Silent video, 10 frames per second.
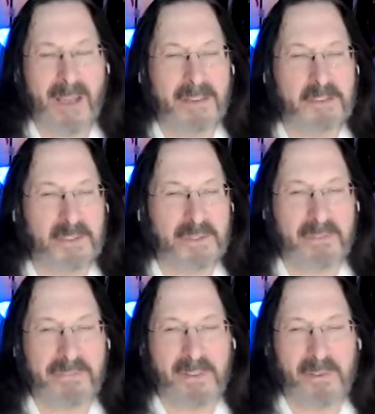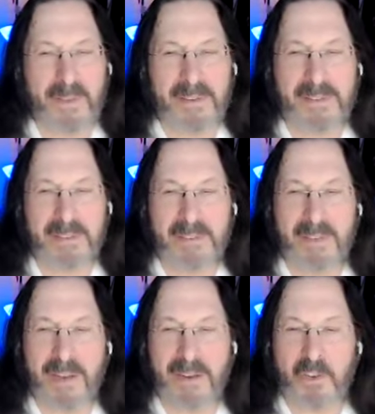I shouldn't feel this
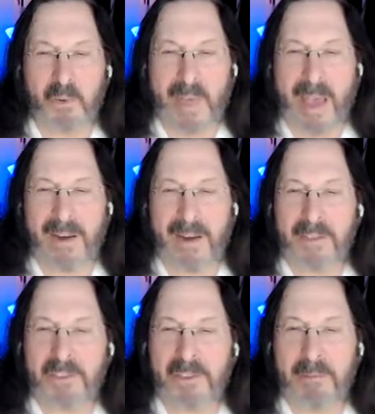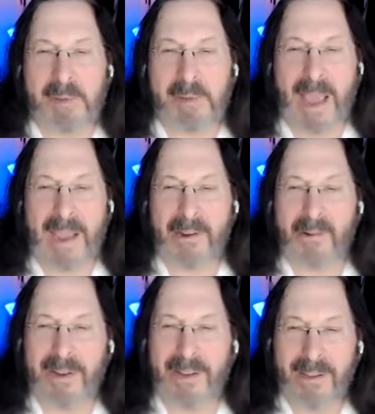and do that. I shouldn't be
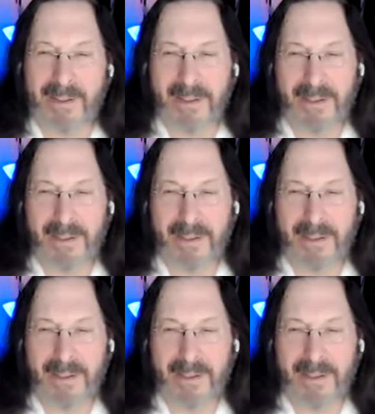angry.